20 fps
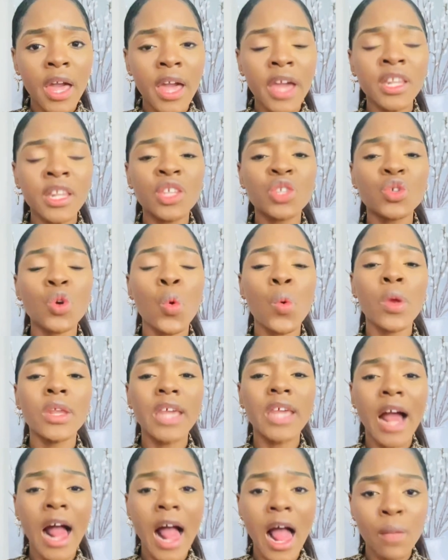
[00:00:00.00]
and it's
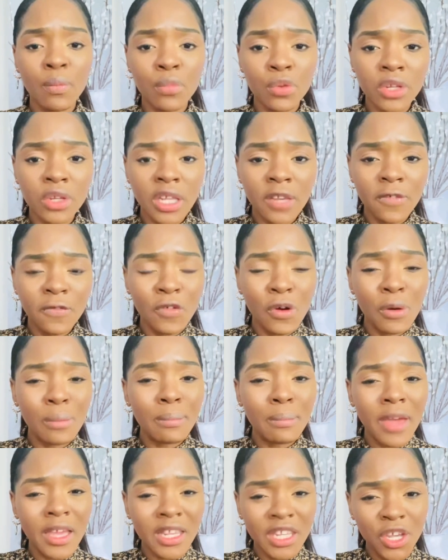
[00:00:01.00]
already happening for
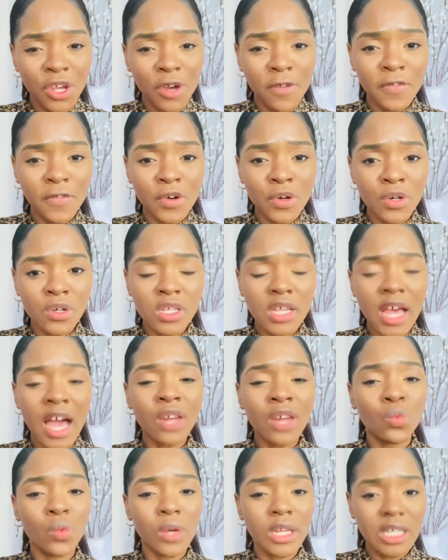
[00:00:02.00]
many of us,
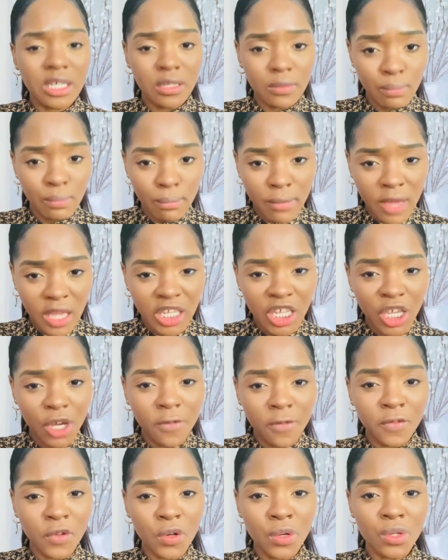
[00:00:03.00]
and with many
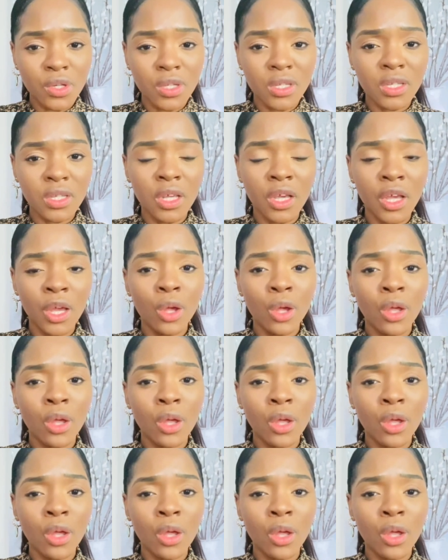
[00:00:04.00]
of us.